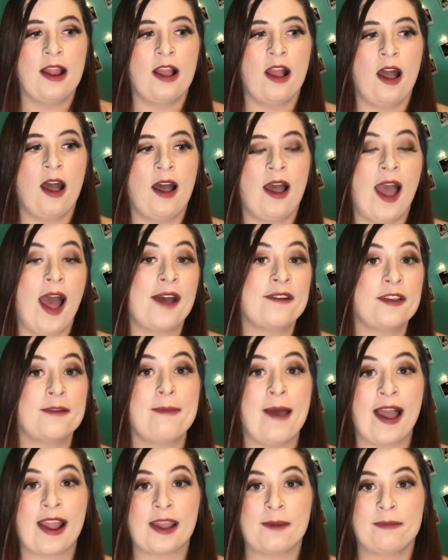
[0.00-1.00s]
Have a
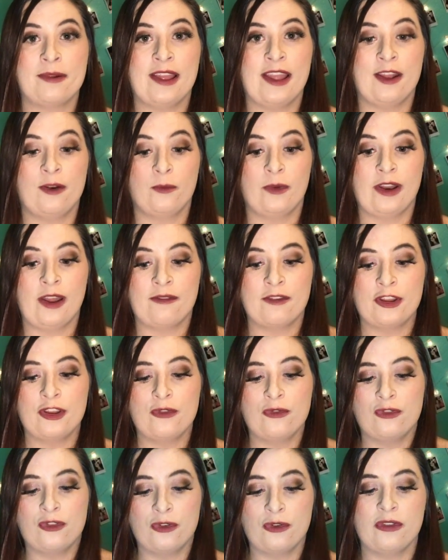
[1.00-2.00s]
backup plan whenever
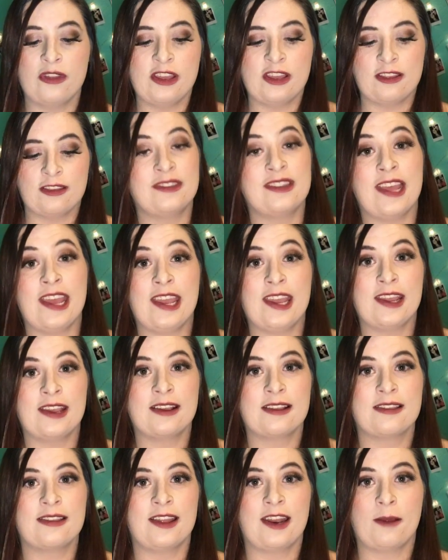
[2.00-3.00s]
you do these
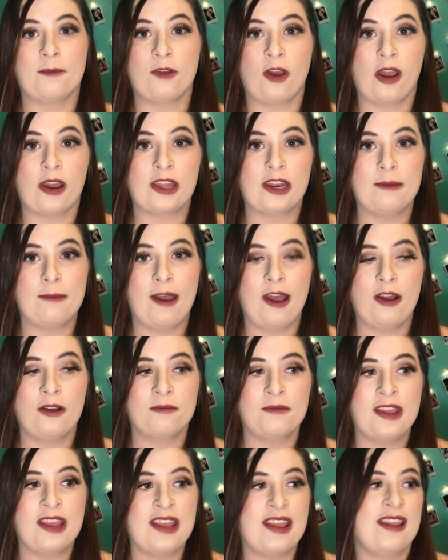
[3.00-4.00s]
things that I'm talking
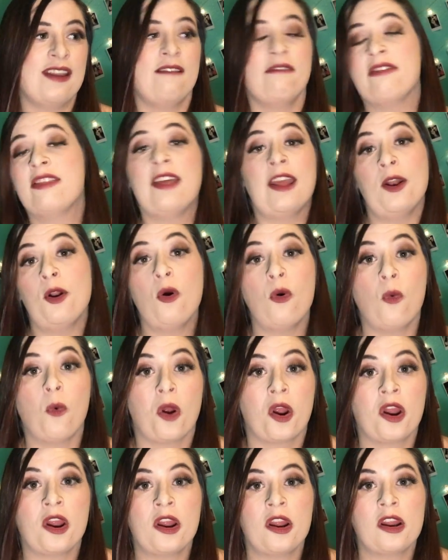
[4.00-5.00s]
about. If they don't
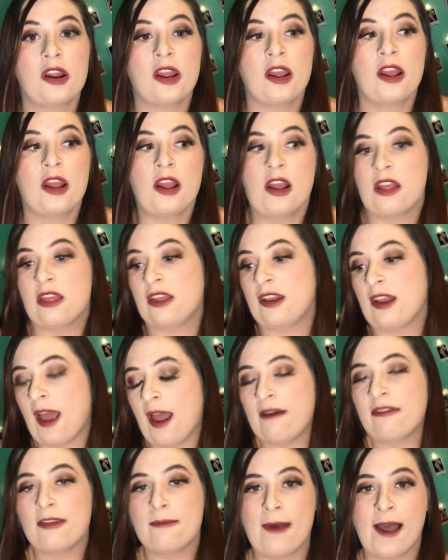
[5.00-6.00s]
work, then
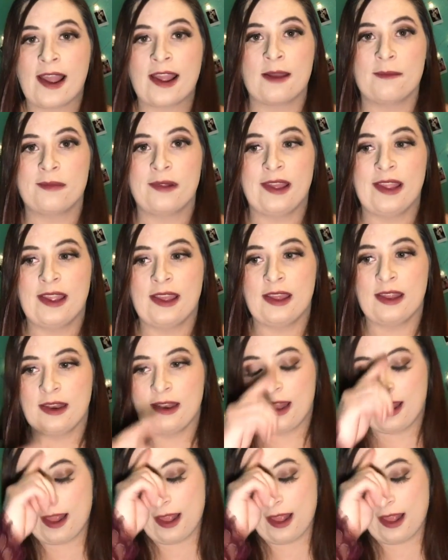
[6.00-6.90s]
have the backup plan,